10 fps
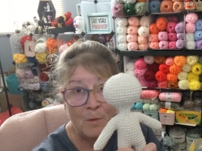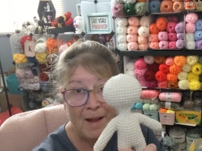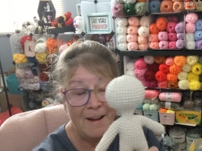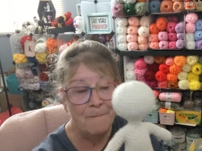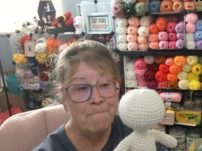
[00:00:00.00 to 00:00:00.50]

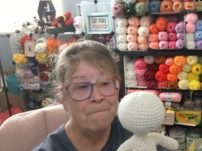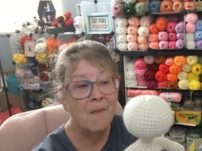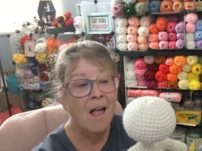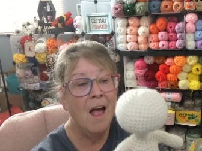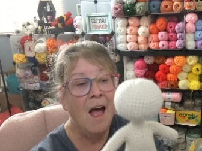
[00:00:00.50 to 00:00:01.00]
Okay.
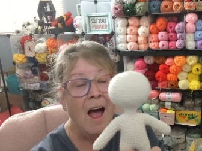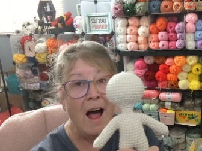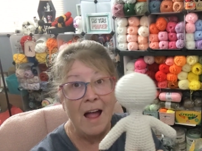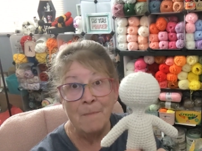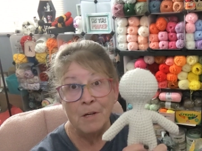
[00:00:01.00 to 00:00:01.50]

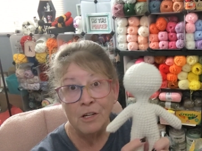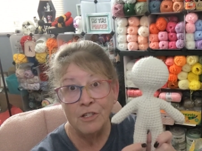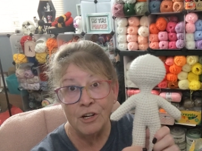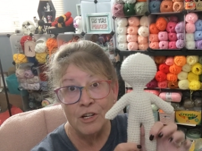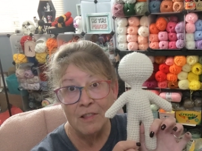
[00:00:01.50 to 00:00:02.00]
I'm going to
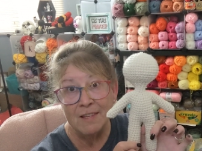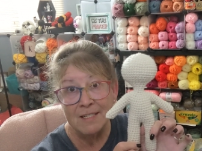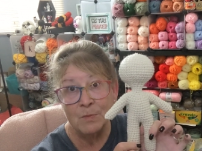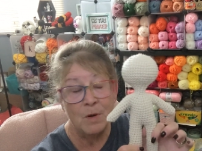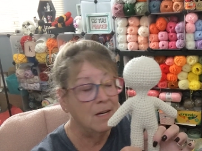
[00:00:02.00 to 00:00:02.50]
turn
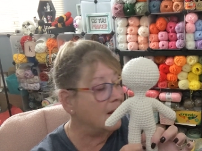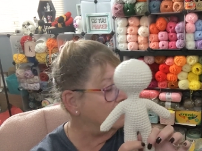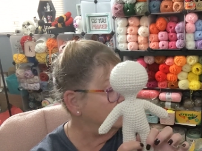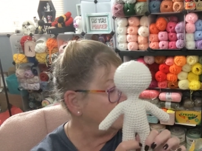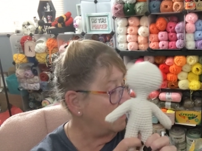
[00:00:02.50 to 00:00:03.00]
this one
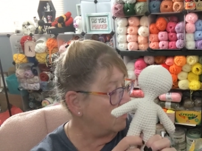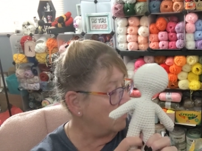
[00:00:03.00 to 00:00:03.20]
and the